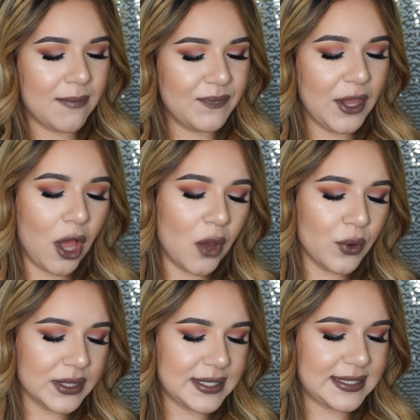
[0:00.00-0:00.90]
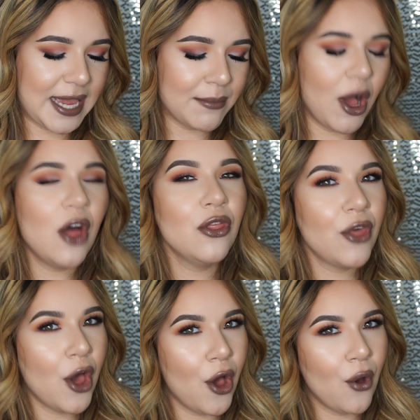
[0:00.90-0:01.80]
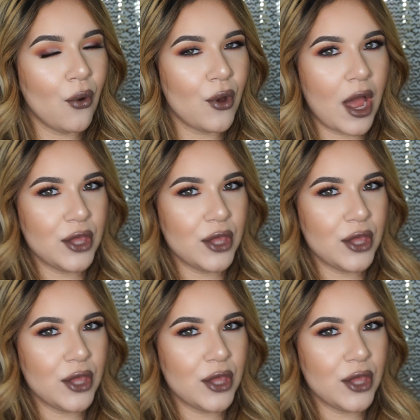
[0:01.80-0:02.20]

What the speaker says: They all work the same, although